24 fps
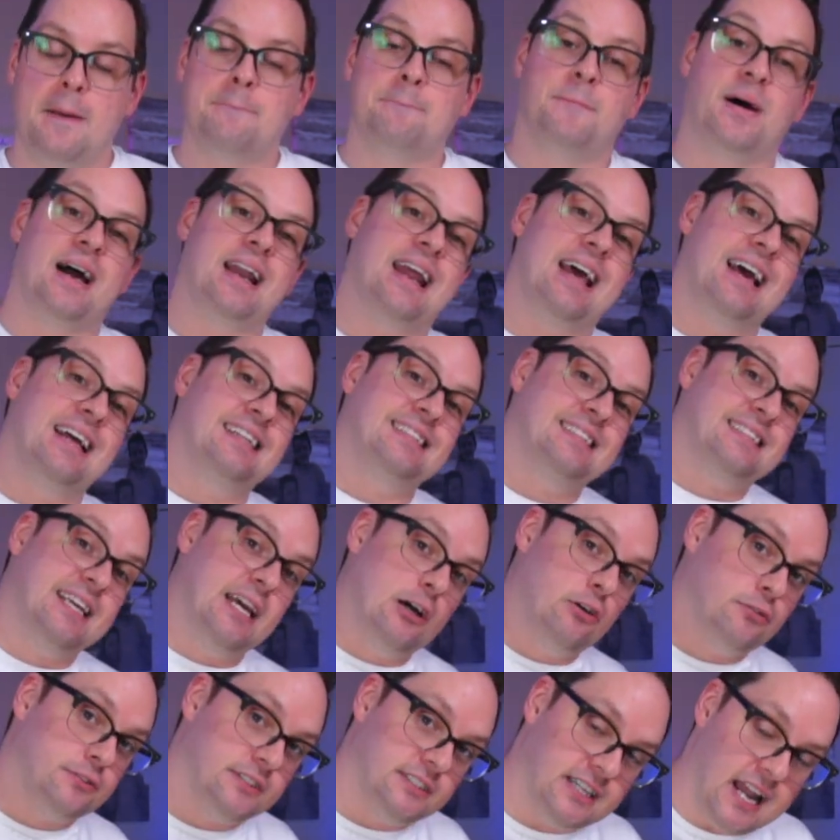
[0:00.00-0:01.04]
But
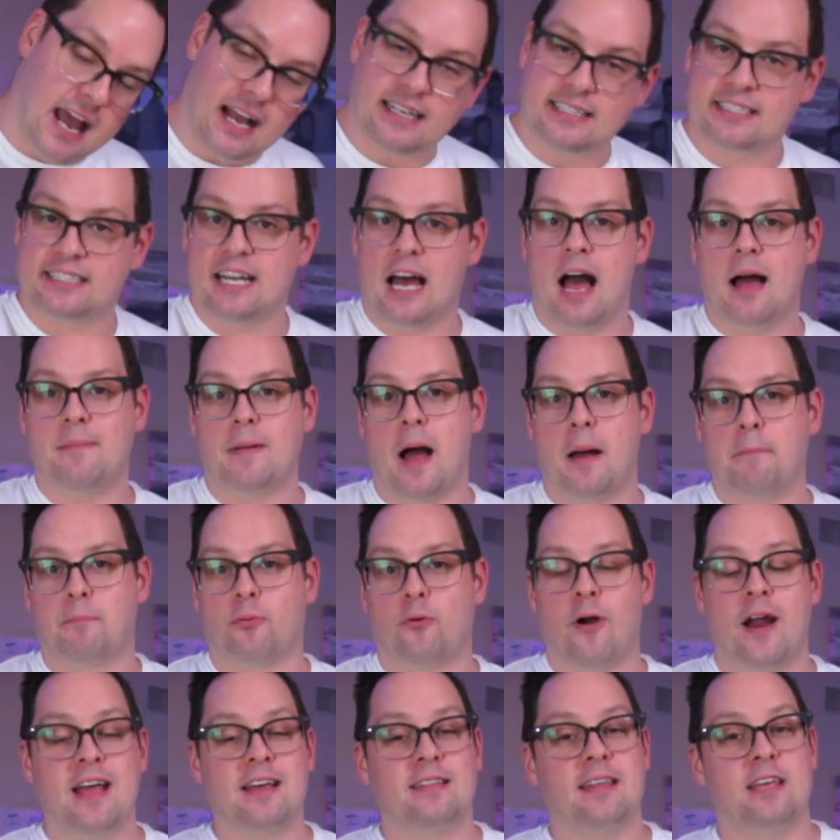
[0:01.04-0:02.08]
until next time, I'm
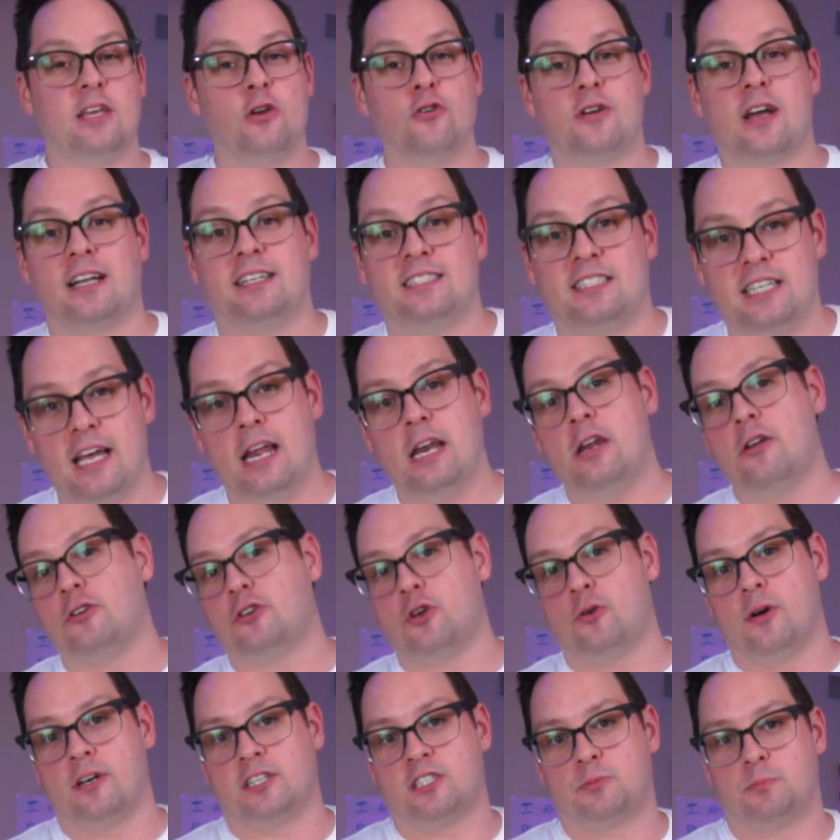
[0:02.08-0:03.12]
praying that you continue
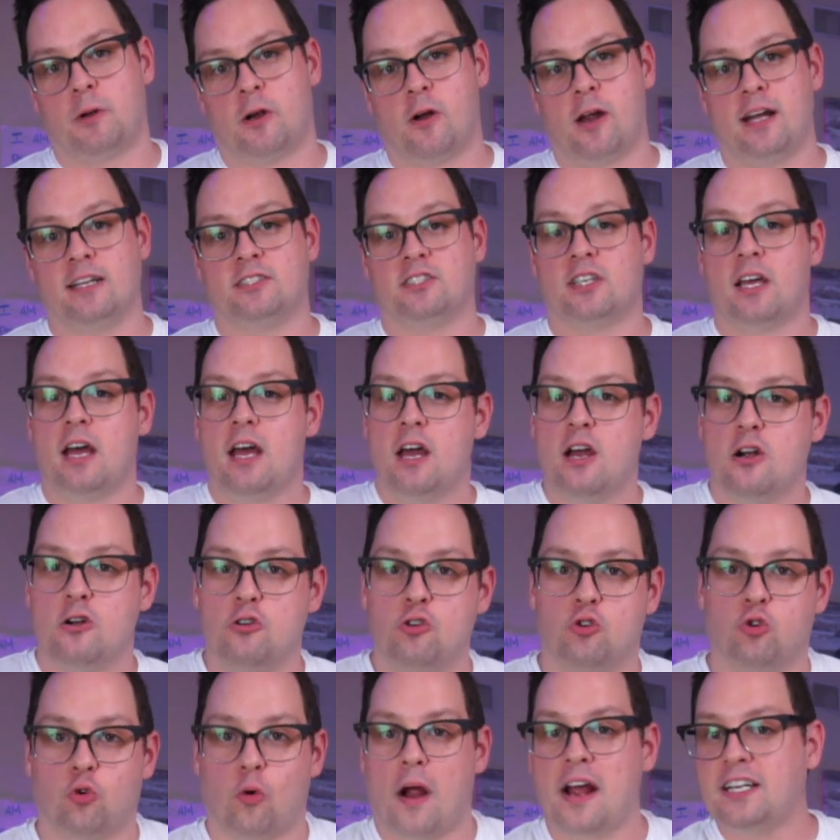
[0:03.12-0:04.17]
to experience
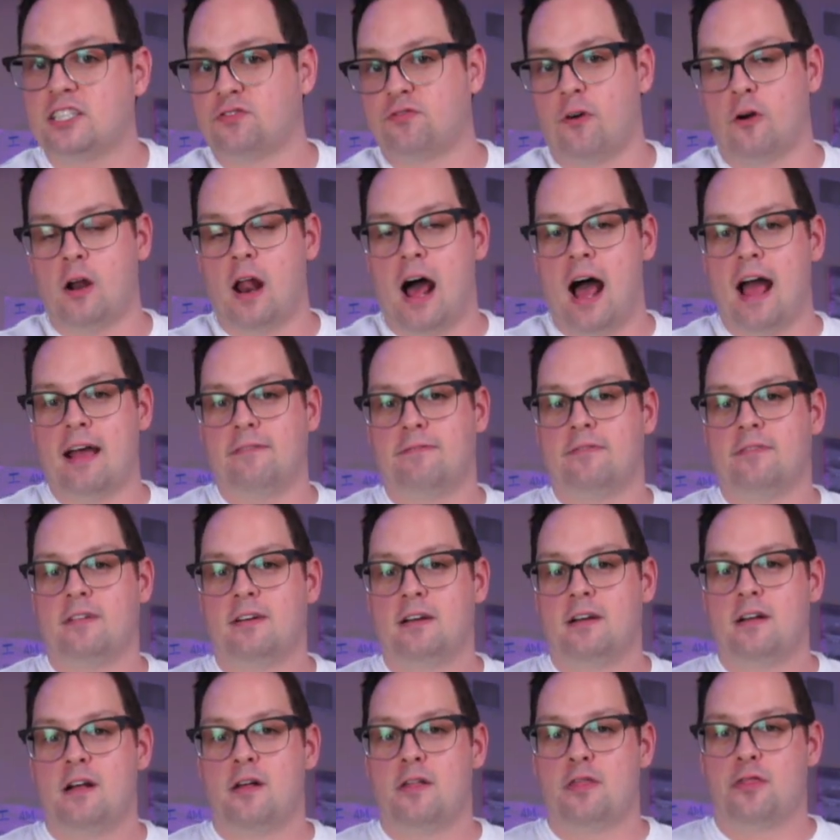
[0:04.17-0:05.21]
grace for life
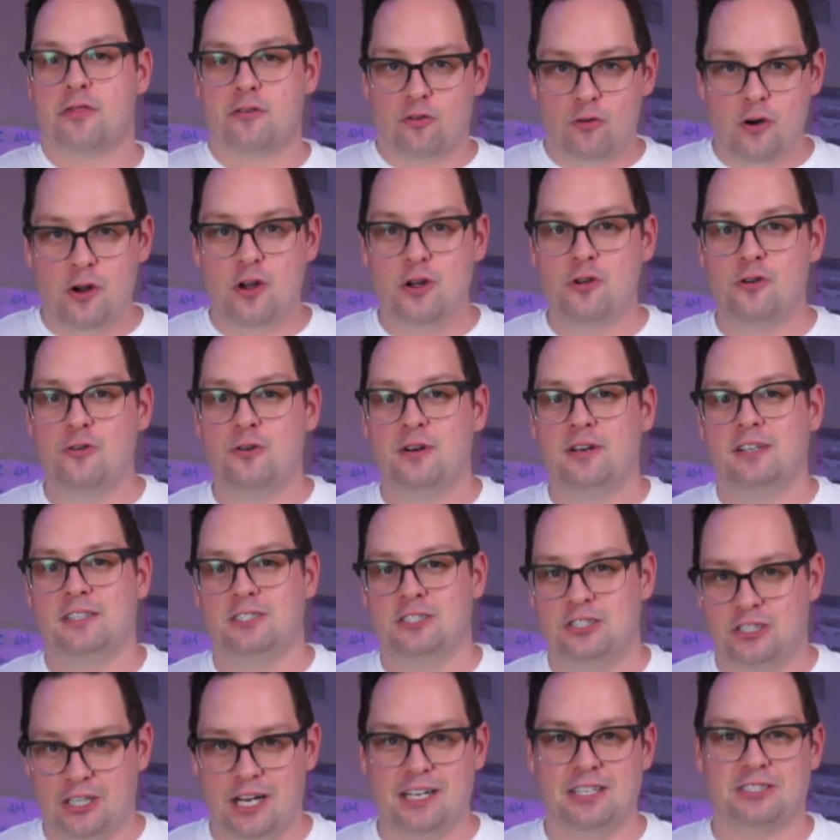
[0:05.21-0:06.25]
through
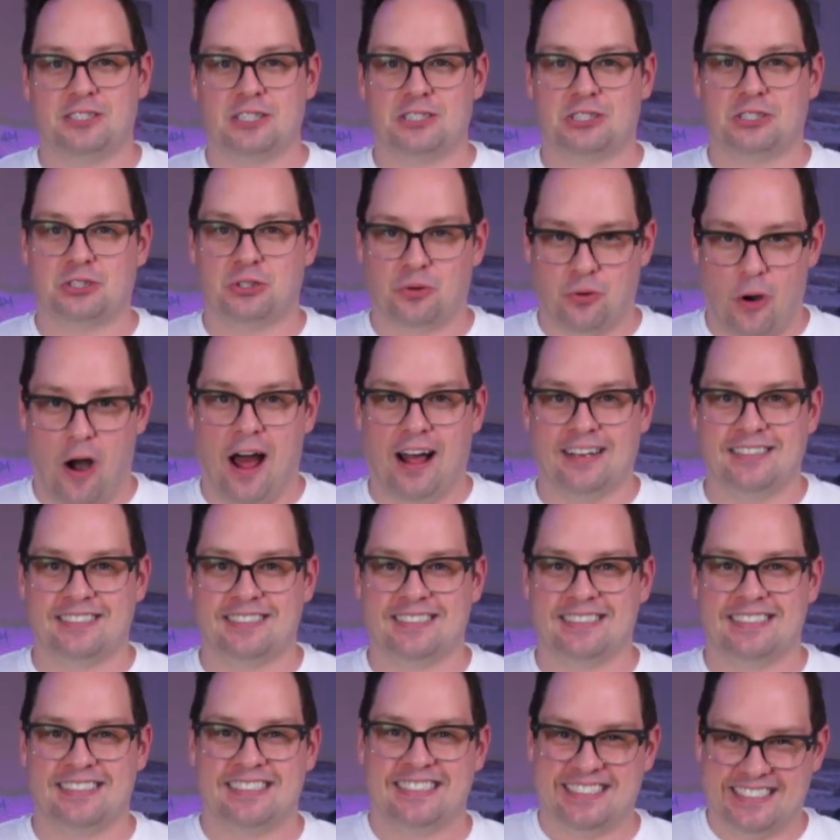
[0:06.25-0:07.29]
Jesus
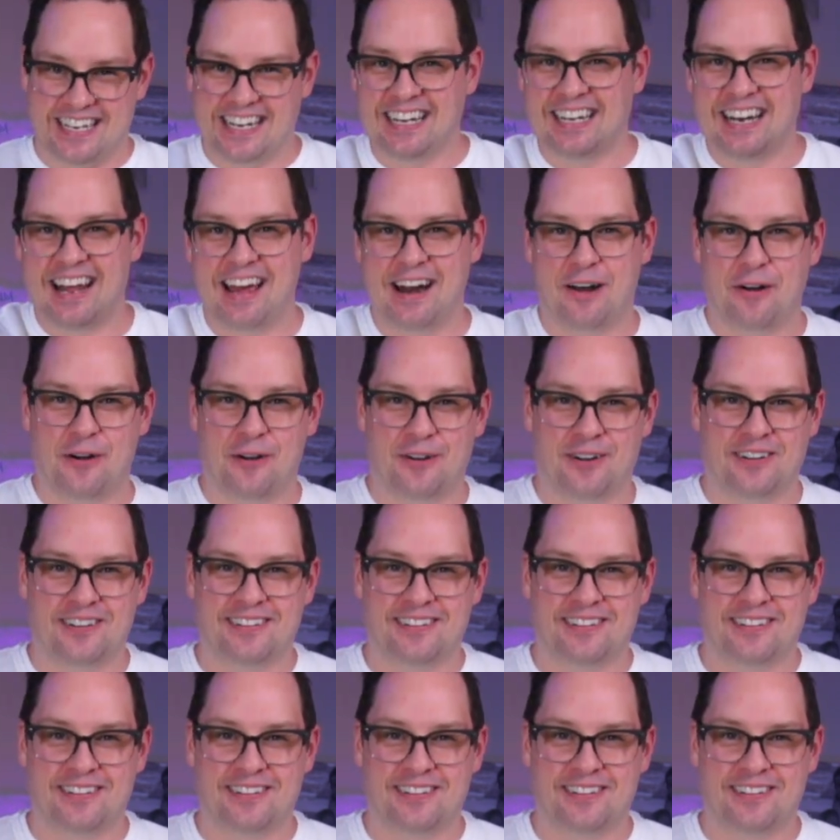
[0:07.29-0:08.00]
Christ. See you later.